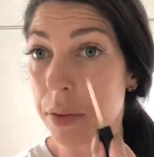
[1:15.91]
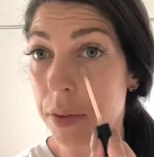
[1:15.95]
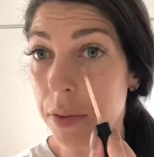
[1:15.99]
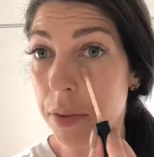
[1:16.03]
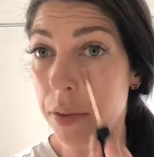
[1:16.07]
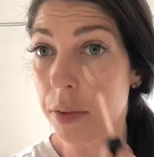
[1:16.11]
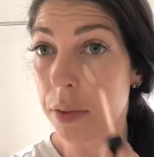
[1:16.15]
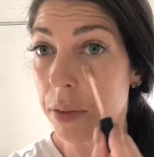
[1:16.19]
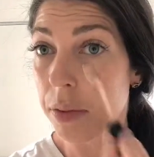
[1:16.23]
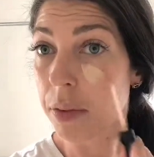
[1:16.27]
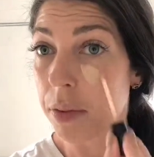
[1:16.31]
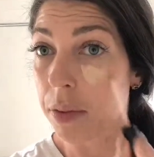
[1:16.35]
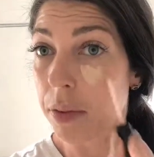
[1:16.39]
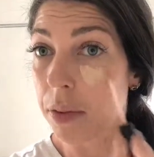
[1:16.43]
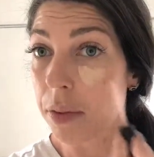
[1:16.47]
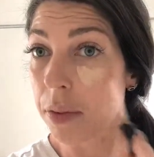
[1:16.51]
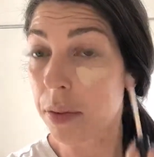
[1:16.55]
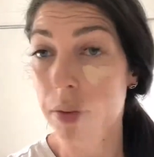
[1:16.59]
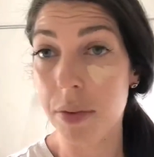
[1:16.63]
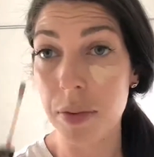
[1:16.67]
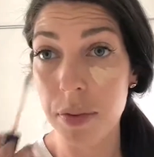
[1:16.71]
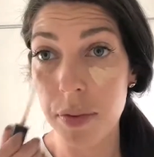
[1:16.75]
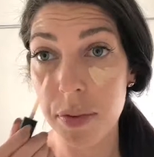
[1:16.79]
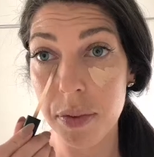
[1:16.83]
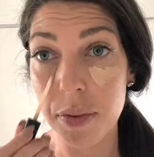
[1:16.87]
So I
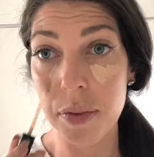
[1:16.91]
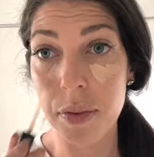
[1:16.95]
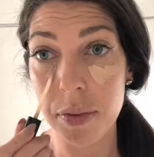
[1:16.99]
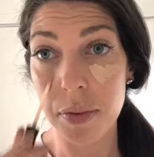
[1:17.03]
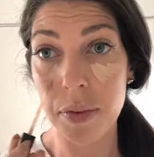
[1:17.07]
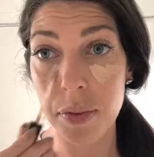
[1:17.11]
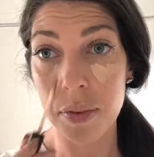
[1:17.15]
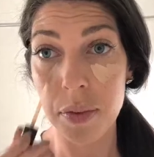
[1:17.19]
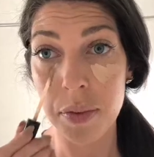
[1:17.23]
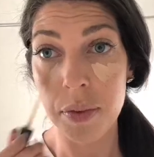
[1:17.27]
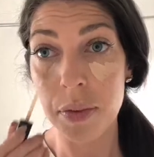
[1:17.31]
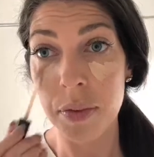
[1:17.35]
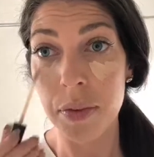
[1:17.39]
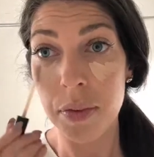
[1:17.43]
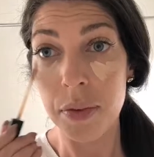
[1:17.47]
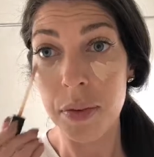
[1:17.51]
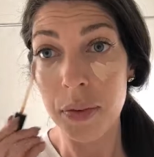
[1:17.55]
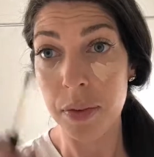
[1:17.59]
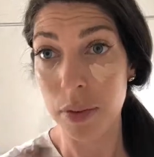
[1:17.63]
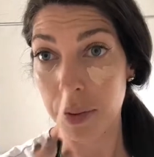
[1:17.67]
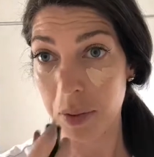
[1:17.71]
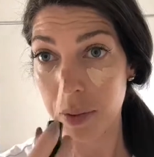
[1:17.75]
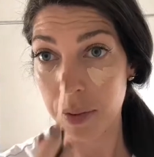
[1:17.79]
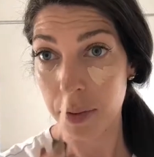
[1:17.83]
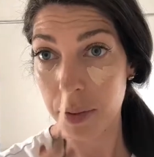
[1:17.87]
love using concealer
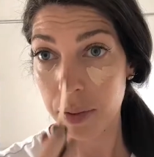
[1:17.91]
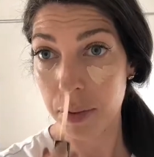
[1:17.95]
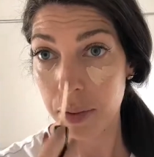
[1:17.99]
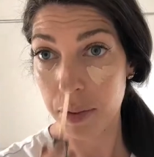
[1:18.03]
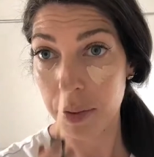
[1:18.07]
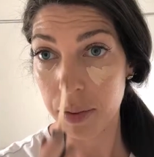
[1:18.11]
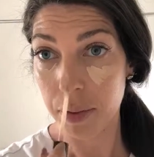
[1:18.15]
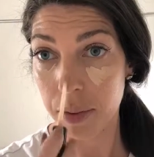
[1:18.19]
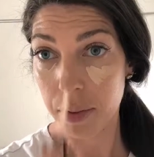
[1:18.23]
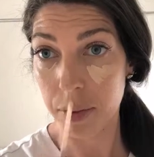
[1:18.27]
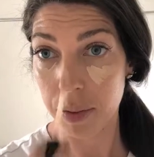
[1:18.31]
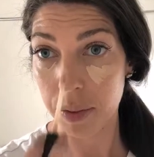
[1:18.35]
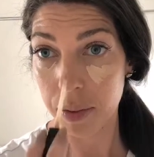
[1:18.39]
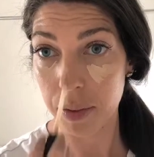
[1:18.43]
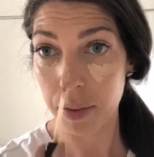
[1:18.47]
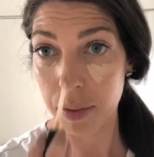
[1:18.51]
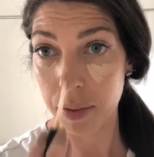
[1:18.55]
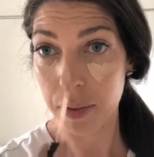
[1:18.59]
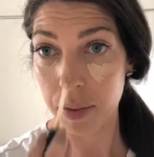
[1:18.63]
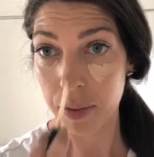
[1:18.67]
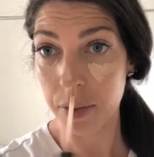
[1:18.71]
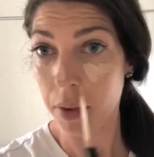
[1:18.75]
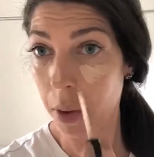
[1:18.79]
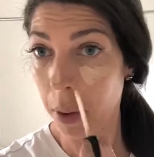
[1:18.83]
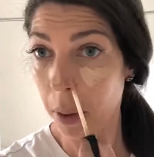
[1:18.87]
right underneath the
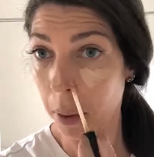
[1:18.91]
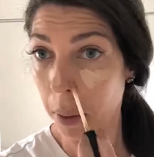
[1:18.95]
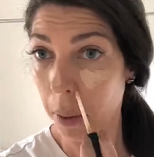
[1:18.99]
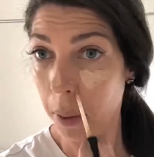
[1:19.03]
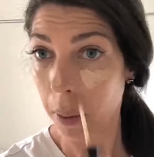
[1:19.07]
eyes,